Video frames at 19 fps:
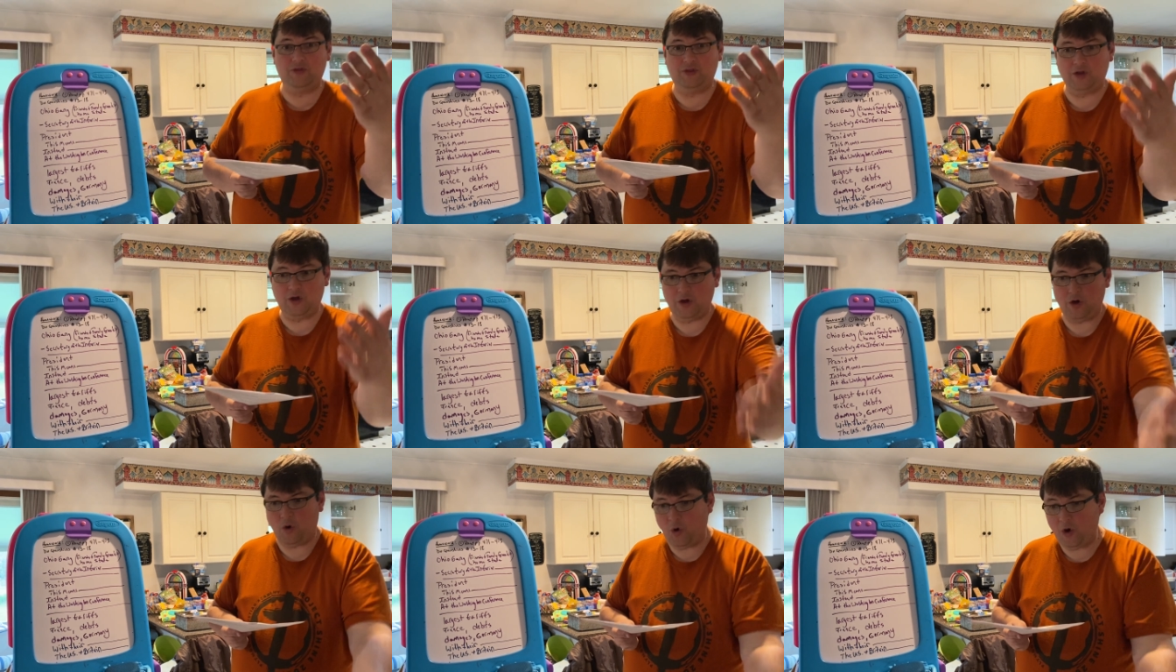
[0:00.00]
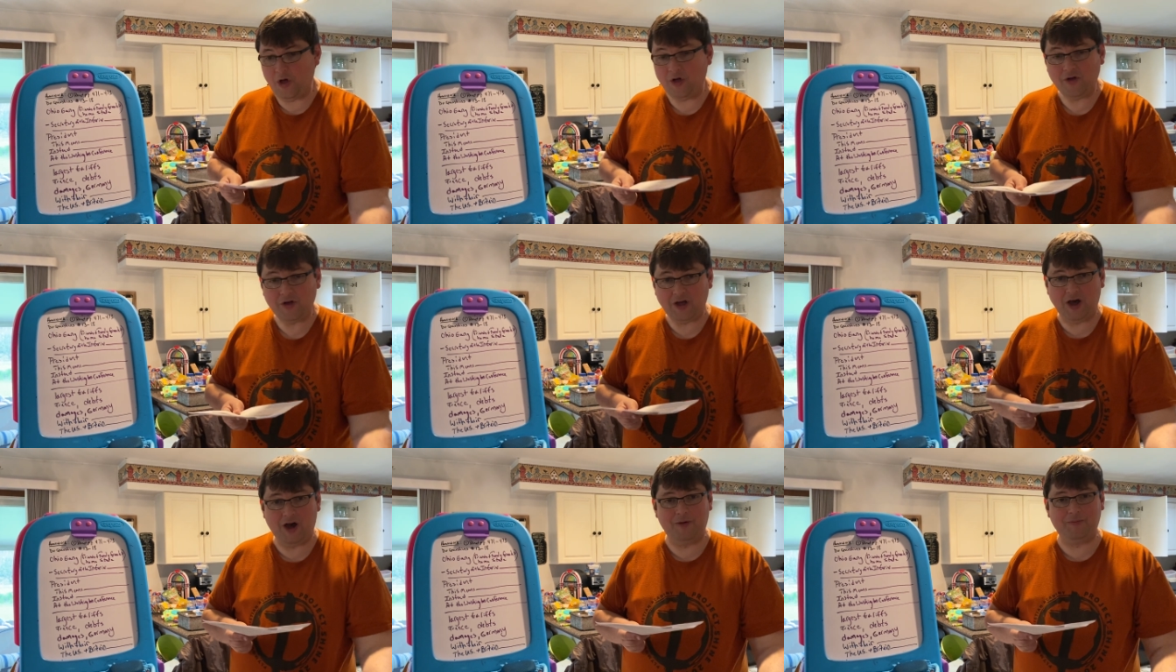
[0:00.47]
the
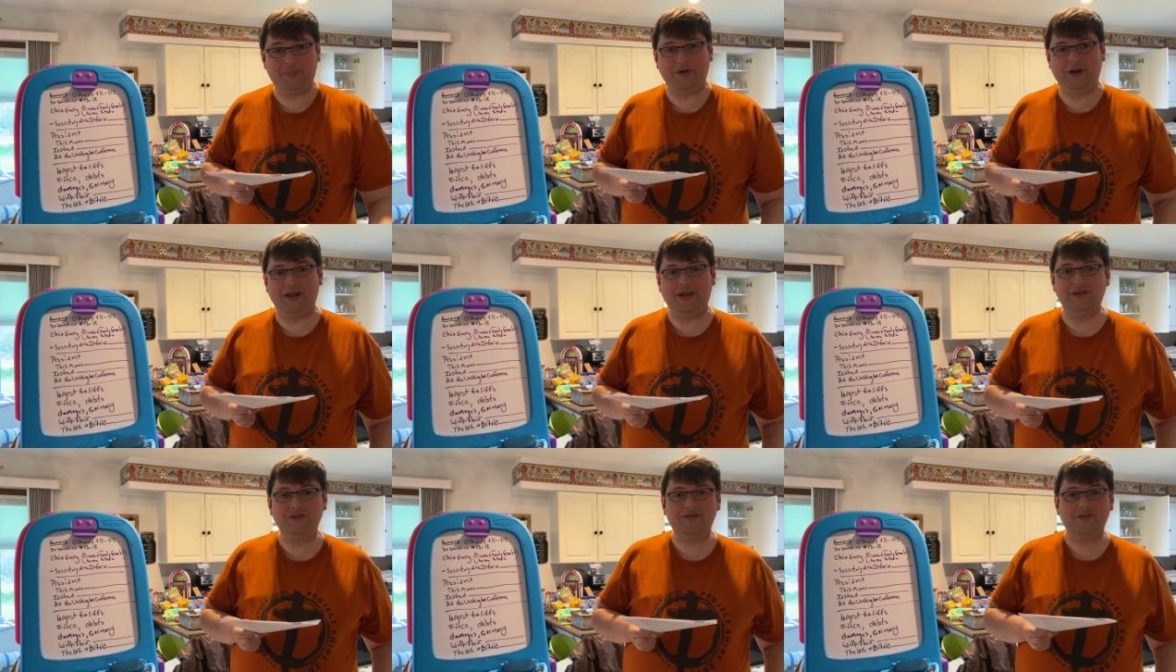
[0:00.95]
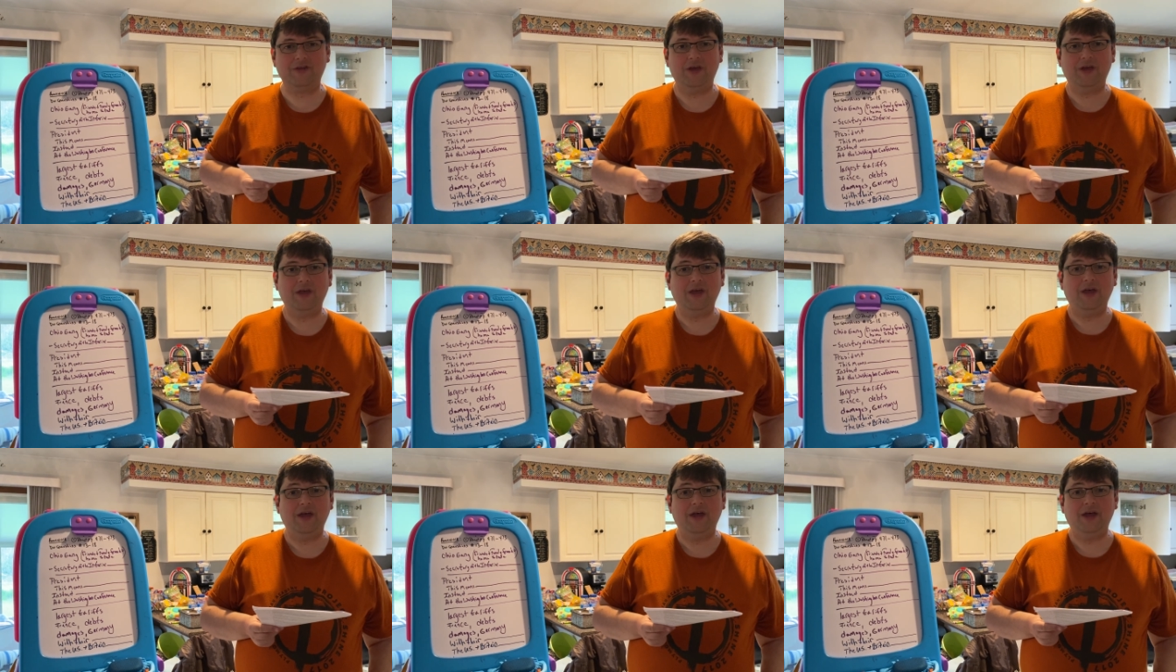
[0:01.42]
oil companies,
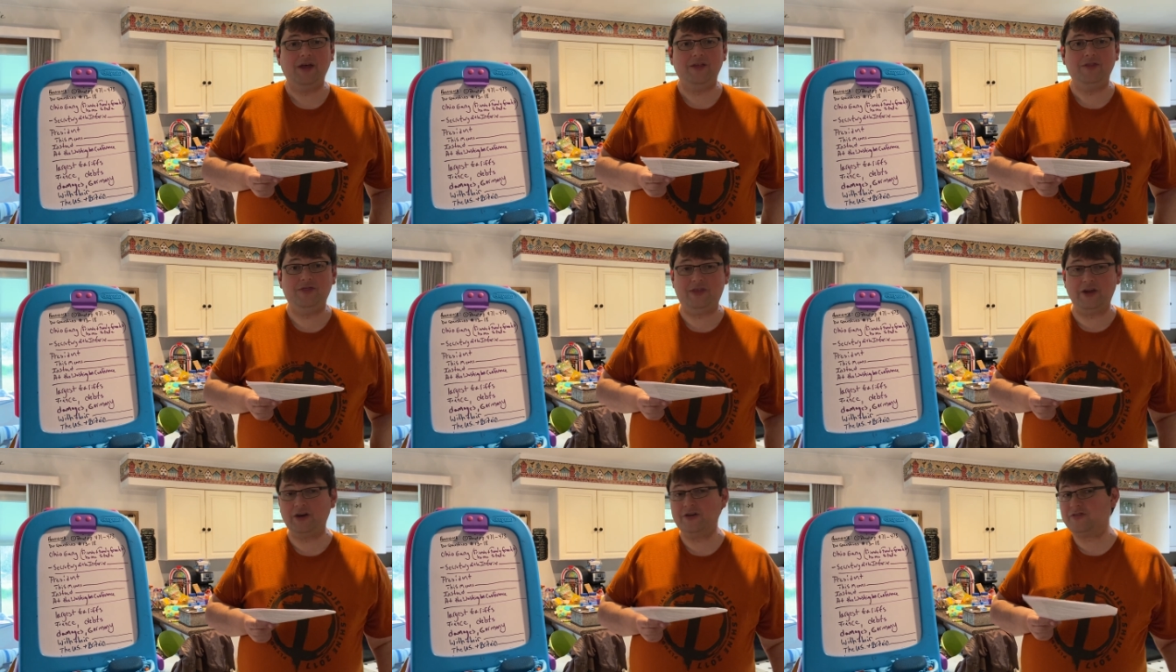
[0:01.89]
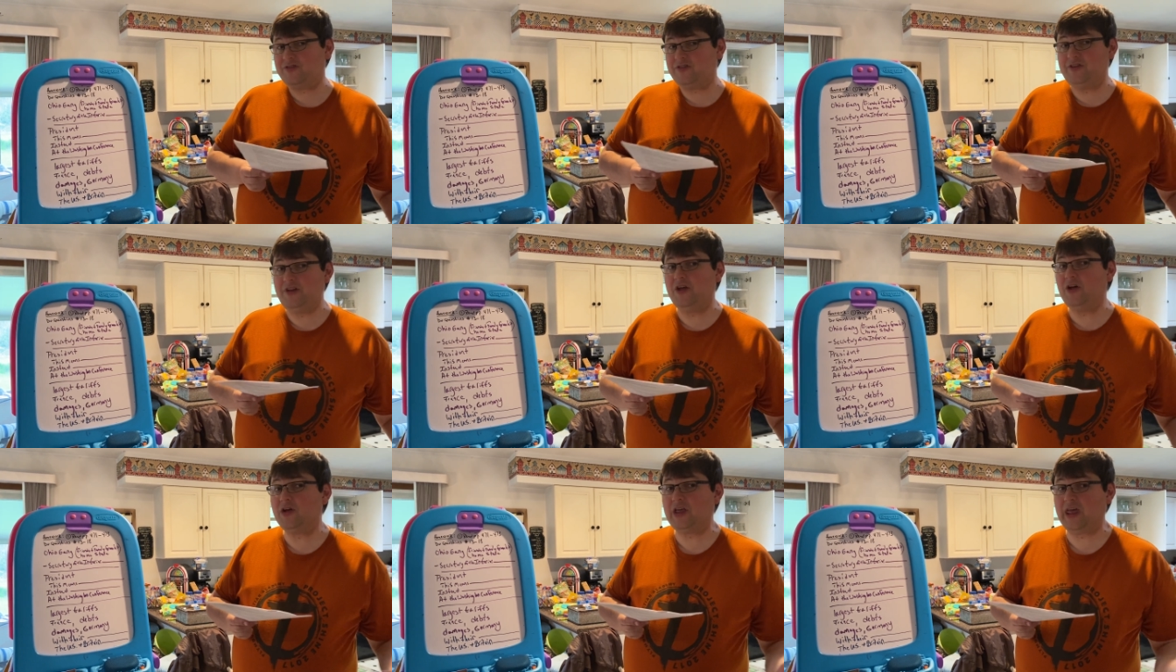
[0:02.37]
they're
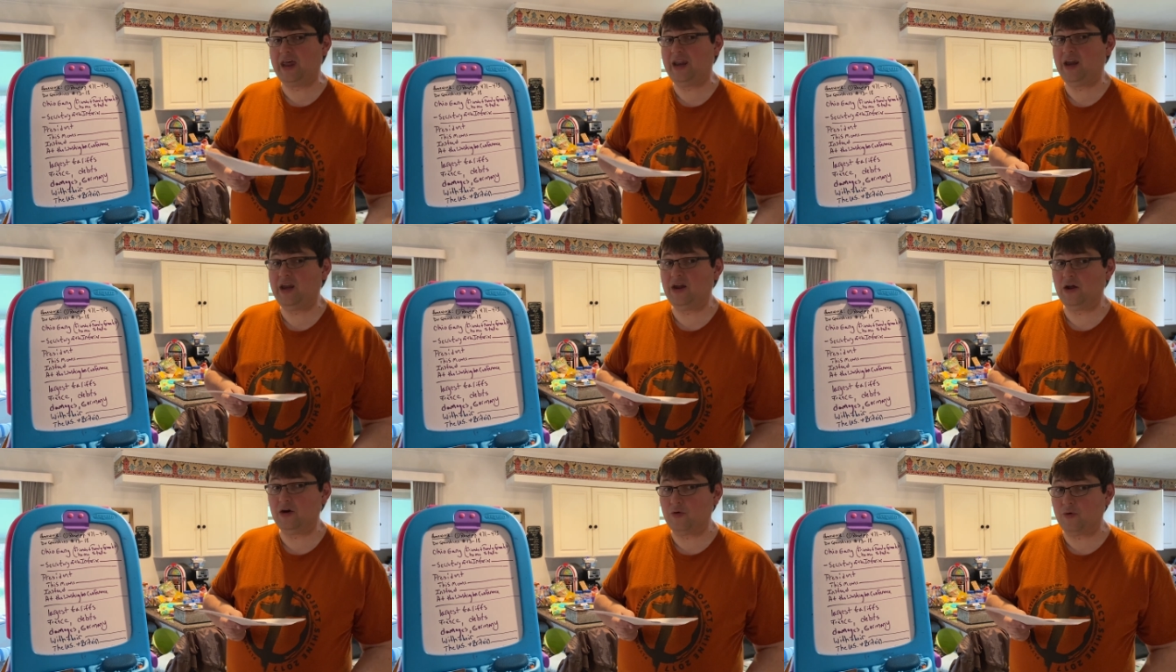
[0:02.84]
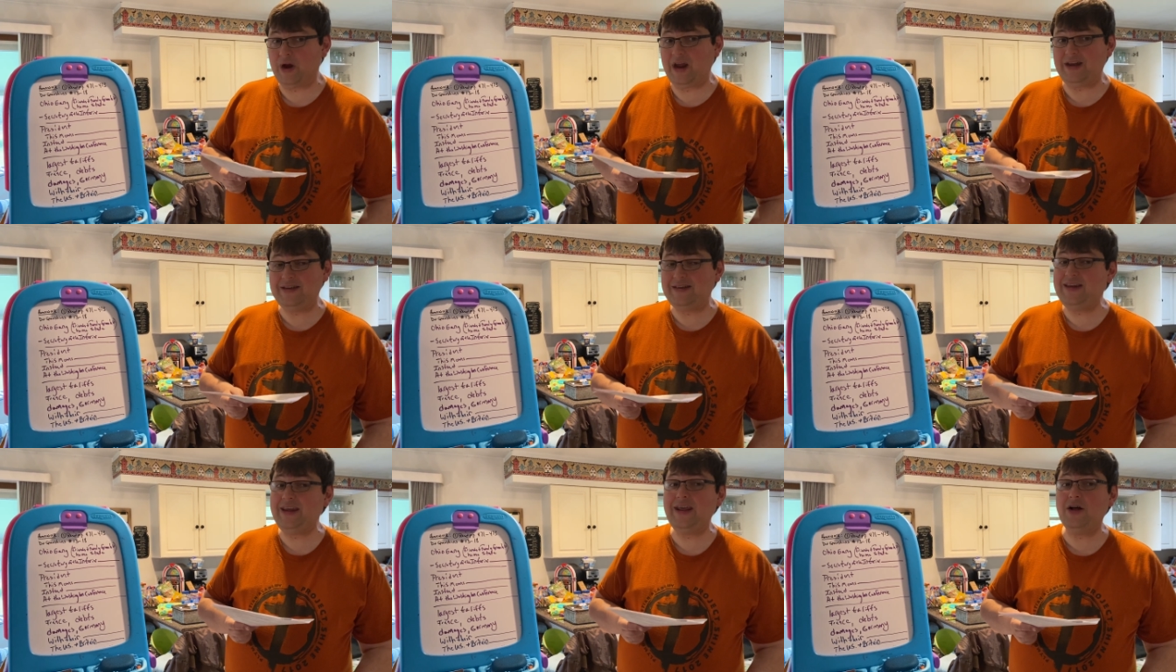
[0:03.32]
still getting a
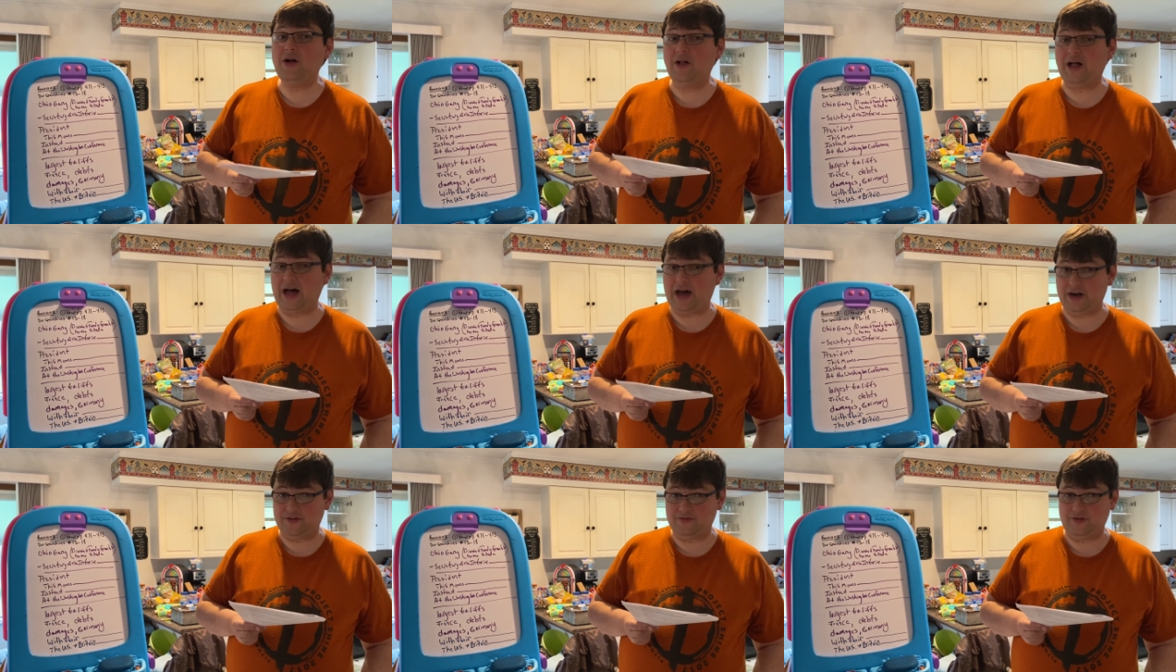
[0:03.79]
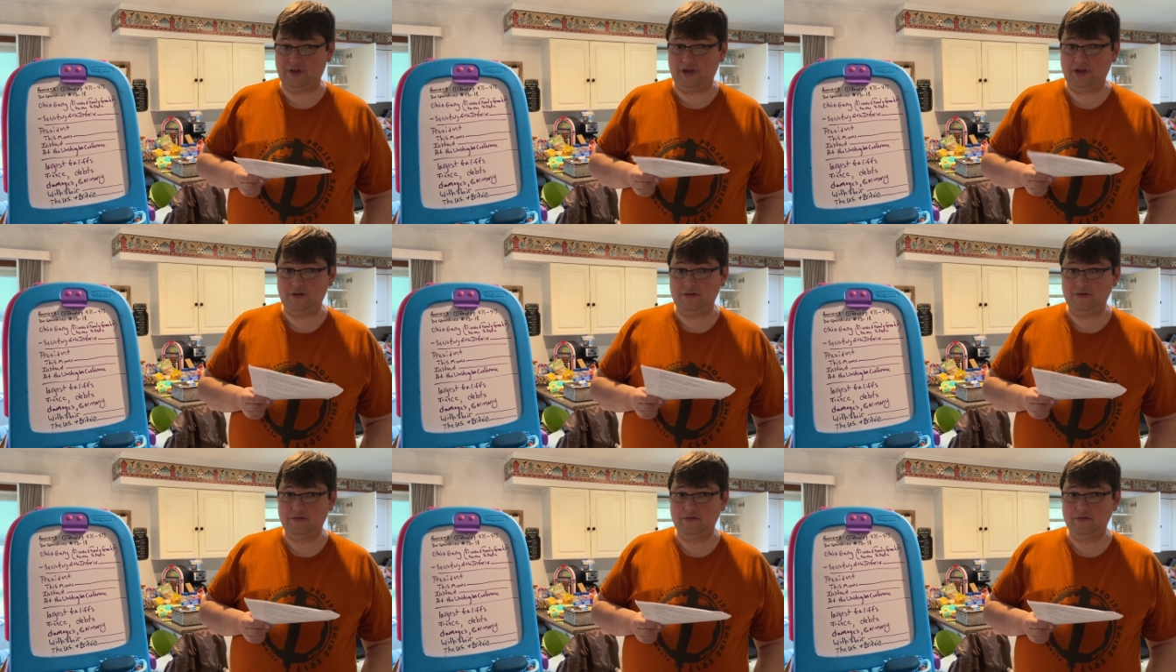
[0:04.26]
great deal out of it.